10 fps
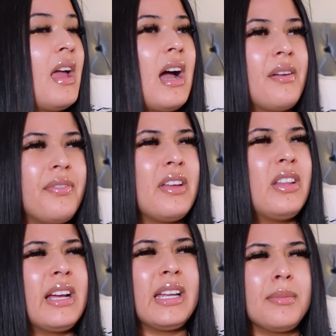I feel
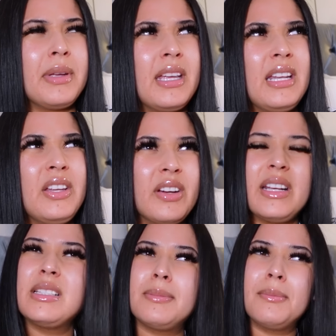like at the beginning you're
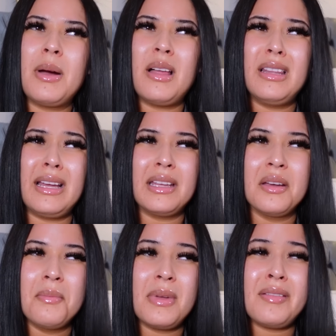gonna spend probably like
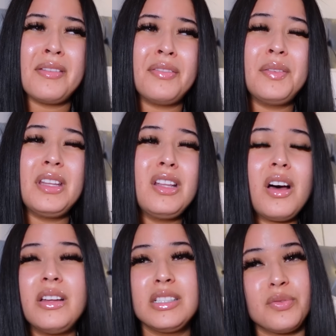maybe fifty
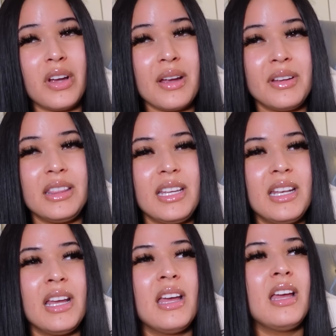dollars for everything.